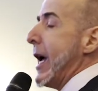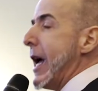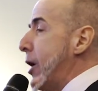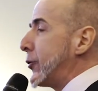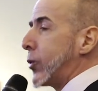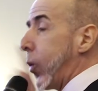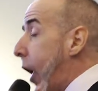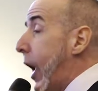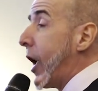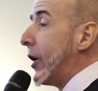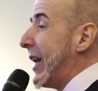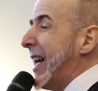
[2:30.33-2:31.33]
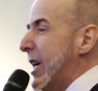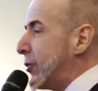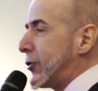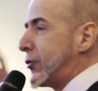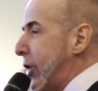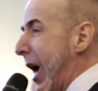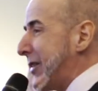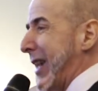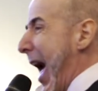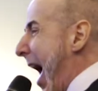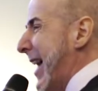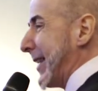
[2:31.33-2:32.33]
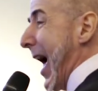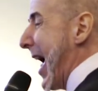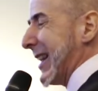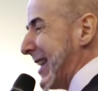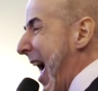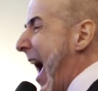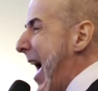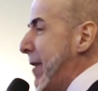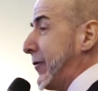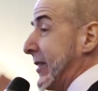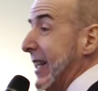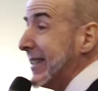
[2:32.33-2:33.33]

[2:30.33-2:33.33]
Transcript: His word is just as alive